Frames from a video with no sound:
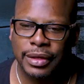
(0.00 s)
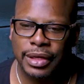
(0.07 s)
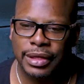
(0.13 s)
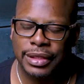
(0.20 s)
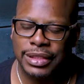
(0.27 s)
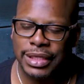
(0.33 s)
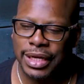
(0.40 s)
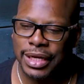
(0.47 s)
in
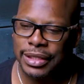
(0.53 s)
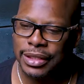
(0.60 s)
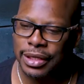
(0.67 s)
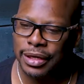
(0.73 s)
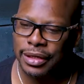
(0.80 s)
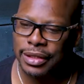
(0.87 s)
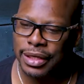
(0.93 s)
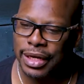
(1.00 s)
a TED
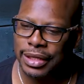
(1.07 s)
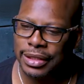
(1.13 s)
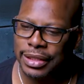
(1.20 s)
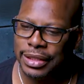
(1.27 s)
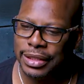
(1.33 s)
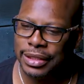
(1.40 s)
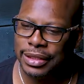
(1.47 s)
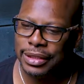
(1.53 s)
Talk that I
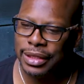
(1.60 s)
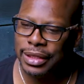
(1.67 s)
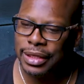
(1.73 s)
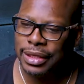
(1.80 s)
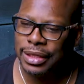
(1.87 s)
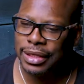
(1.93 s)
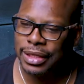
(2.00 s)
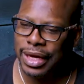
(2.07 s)
did
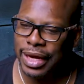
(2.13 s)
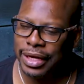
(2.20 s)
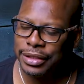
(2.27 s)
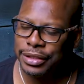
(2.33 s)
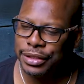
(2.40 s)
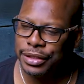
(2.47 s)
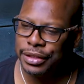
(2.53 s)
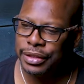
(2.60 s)

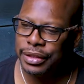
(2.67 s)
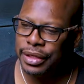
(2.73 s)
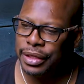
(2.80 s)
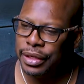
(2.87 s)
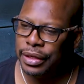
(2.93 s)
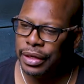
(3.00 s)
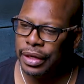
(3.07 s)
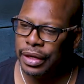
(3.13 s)
last year,
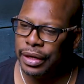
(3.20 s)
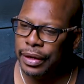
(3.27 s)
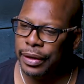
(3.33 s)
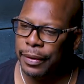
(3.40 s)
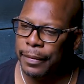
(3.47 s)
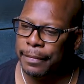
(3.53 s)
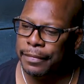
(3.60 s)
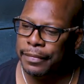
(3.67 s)

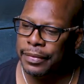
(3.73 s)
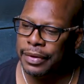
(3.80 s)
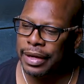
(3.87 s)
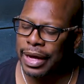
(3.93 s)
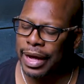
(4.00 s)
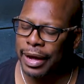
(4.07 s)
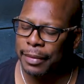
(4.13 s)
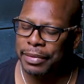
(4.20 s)
um,
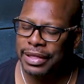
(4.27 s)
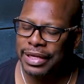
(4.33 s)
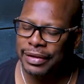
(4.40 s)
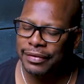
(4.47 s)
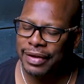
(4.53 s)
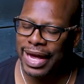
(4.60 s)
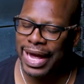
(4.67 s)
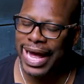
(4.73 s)
I
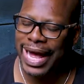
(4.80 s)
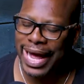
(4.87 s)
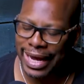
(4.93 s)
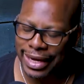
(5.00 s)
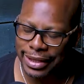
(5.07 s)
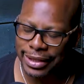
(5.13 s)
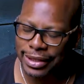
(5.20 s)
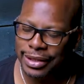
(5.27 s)
believe
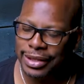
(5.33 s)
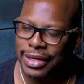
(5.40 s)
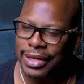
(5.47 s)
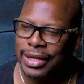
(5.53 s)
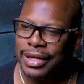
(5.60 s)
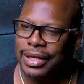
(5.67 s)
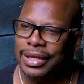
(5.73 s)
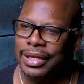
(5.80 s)
highly
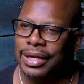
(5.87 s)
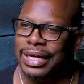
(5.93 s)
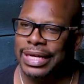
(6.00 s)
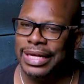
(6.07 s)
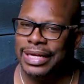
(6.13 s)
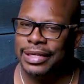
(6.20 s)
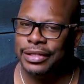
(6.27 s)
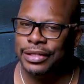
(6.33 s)

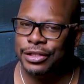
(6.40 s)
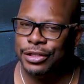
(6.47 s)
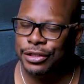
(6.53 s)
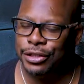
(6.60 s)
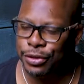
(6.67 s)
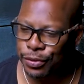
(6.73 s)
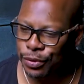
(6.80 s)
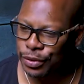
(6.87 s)
in
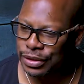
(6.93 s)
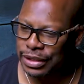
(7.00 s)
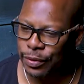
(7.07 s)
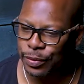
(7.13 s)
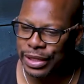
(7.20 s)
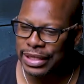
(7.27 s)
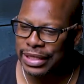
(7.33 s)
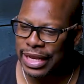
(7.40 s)
tools, that
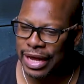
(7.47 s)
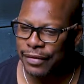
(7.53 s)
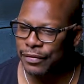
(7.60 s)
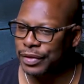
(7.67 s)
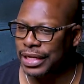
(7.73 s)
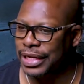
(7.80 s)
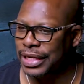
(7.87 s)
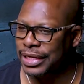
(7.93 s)
we
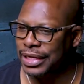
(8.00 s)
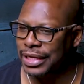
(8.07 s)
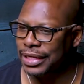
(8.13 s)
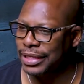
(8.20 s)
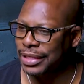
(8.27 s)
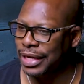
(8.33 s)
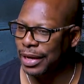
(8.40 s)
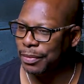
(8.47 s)
never get
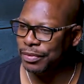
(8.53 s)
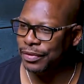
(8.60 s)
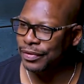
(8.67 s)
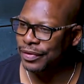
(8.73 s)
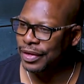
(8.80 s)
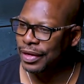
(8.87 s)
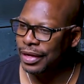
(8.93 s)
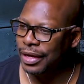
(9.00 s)
any type
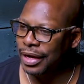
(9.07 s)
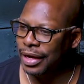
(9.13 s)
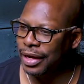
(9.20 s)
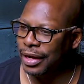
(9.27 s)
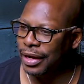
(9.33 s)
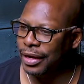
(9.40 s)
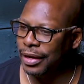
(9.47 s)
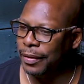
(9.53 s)
of
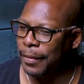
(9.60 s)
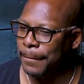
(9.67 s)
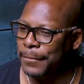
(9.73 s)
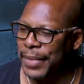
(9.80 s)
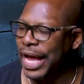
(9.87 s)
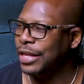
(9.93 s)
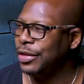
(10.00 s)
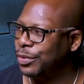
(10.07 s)
uh,
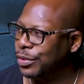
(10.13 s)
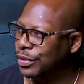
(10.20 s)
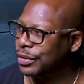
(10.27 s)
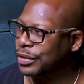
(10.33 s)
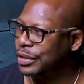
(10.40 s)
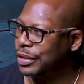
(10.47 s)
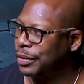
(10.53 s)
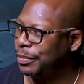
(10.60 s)
manual
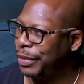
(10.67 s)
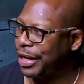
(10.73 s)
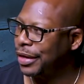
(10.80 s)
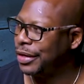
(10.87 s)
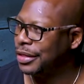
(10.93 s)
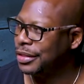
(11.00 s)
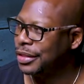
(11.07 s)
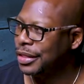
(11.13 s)
to
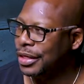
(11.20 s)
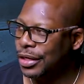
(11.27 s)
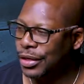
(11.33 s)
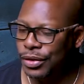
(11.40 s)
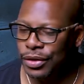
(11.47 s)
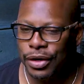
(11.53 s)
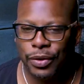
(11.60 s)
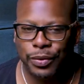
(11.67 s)
marriage.
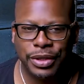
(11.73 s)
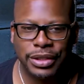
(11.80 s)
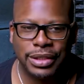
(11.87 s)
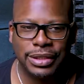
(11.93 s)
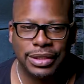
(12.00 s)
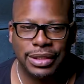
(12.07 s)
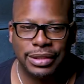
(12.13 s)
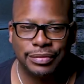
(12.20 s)
You know, we
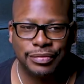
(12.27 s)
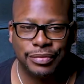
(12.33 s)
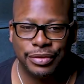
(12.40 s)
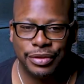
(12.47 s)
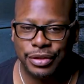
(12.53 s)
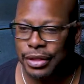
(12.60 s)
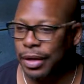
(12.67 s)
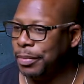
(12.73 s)
just
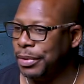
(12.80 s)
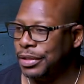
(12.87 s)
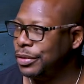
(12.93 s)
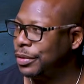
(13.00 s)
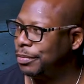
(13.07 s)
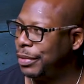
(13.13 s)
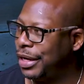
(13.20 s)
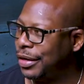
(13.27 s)
jump into
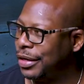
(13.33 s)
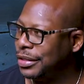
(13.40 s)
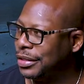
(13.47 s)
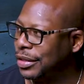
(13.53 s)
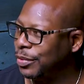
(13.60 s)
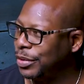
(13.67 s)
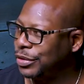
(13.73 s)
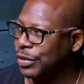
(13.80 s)
a marriage
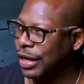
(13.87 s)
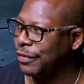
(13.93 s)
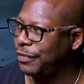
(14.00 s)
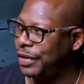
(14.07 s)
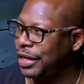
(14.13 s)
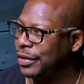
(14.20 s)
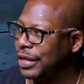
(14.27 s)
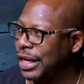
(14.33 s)
and we try to
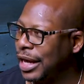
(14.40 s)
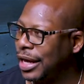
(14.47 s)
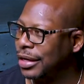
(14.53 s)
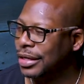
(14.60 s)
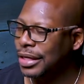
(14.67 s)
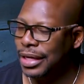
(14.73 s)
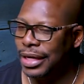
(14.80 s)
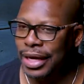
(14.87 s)
figure it
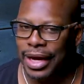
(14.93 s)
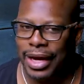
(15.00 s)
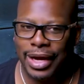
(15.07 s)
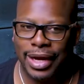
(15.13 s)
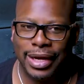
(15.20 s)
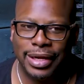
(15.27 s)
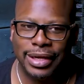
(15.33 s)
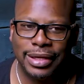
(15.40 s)
out.
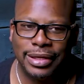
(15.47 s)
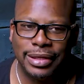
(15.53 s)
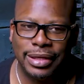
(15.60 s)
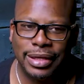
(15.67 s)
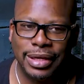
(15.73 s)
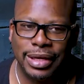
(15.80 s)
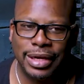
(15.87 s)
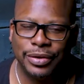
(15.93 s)
And,
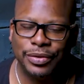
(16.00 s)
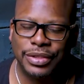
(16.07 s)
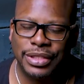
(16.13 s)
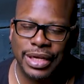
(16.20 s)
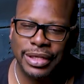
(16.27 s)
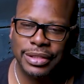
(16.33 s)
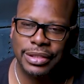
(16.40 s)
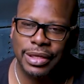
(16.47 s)
and you
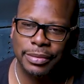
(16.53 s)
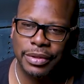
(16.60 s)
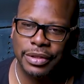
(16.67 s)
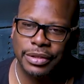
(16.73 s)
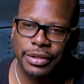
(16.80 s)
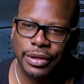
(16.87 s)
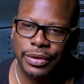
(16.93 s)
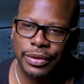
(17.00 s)
said something
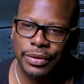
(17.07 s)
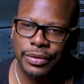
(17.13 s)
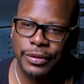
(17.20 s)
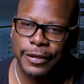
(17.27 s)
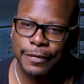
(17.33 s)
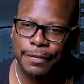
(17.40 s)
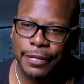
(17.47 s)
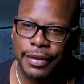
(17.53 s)
so...
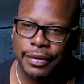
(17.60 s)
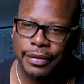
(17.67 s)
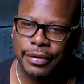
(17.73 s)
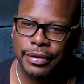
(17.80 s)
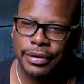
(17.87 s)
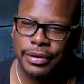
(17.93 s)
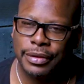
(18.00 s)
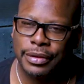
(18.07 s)

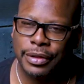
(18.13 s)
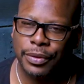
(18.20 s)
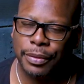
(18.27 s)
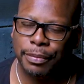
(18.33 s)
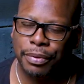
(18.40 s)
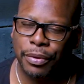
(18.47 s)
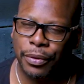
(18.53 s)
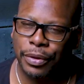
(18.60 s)
so
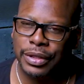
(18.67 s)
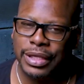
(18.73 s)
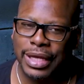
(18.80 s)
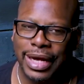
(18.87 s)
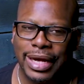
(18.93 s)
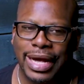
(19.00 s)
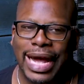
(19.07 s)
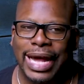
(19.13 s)
important
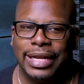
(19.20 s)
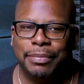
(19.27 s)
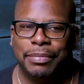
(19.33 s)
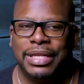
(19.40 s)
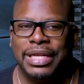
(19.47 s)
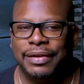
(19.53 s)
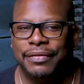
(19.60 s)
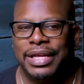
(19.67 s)
that I didn't
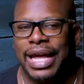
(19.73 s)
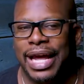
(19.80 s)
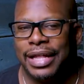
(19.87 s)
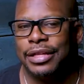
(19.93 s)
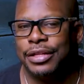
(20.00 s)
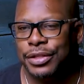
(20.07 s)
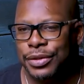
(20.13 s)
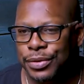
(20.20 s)
believe he
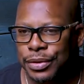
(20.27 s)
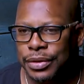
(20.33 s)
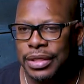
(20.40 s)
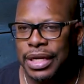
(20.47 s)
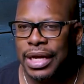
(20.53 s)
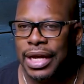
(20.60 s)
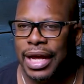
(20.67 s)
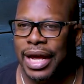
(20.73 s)
had the tools.
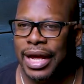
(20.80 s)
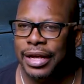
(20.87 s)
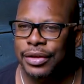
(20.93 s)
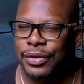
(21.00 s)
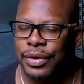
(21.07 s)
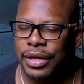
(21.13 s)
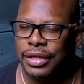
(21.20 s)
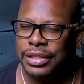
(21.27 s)
And
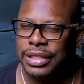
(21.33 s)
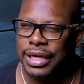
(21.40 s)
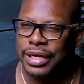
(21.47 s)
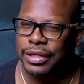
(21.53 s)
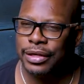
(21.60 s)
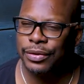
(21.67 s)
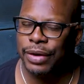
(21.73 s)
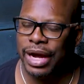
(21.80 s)
you
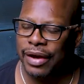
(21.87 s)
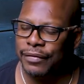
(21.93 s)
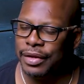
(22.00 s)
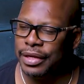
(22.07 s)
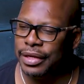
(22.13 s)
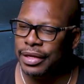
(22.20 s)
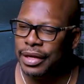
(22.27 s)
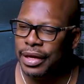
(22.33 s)
understand the
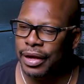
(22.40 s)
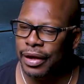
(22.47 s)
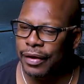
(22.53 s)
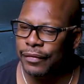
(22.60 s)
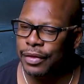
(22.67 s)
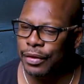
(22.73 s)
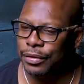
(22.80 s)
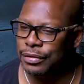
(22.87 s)
gravity
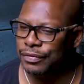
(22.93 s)
of those